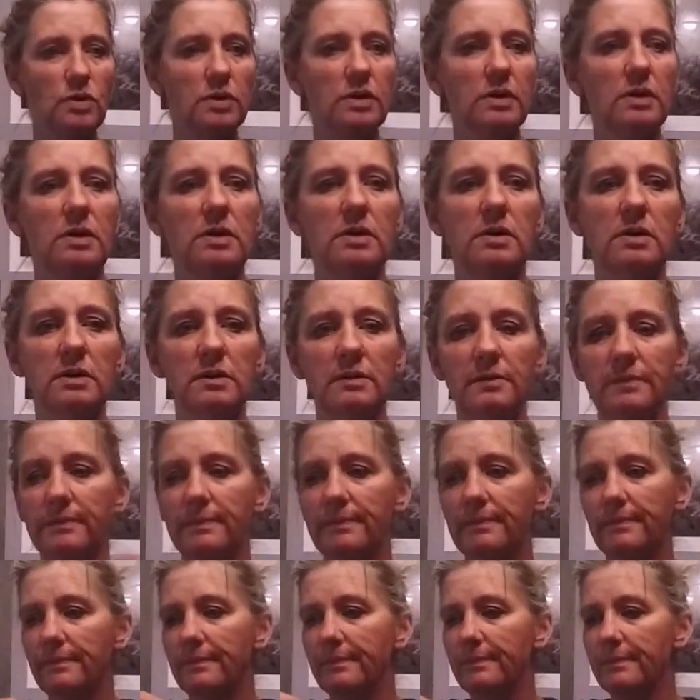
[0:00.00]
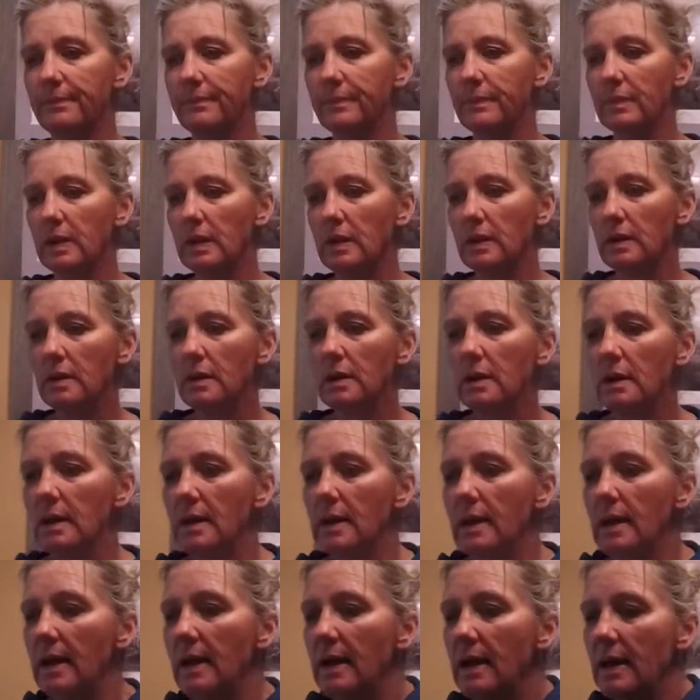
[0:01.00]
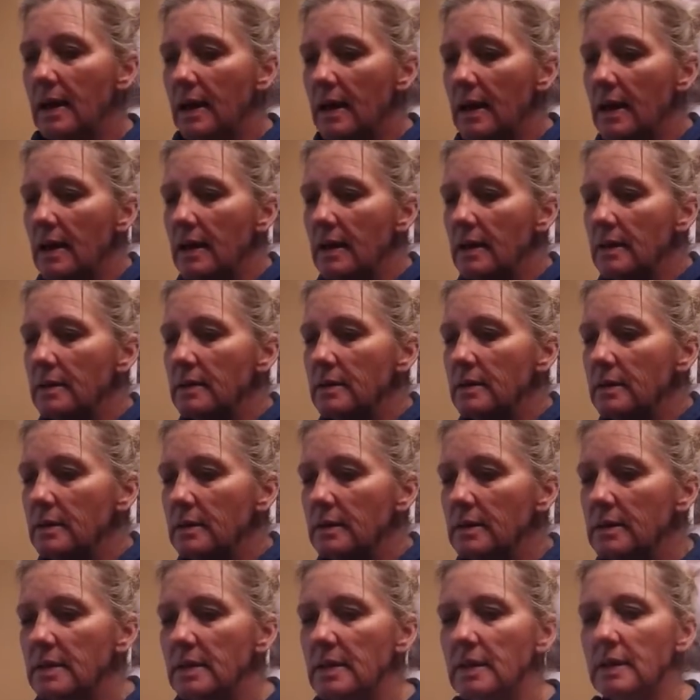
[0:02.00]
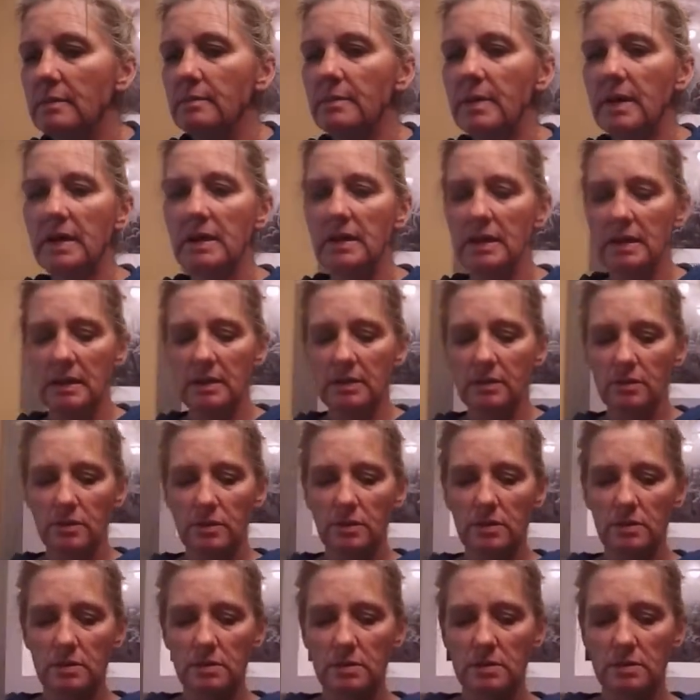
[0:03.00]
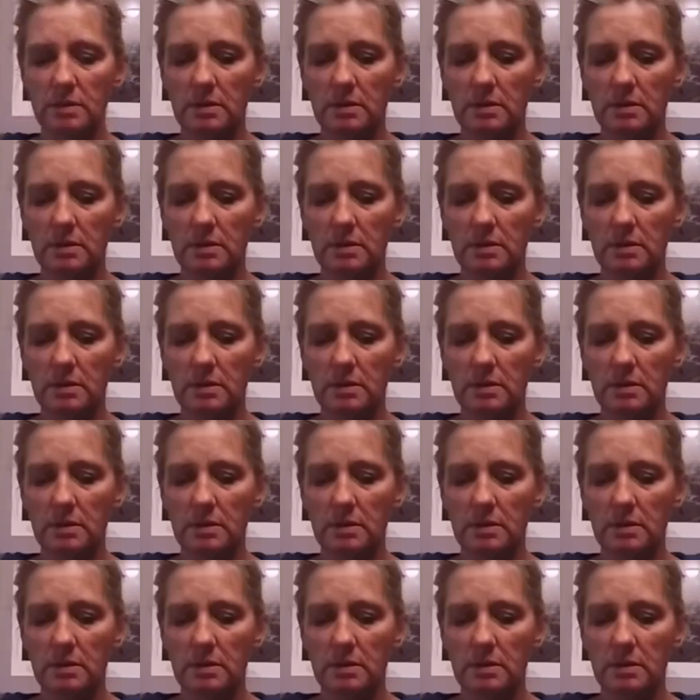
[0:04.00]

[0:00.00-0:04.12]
yarn, and take my needle,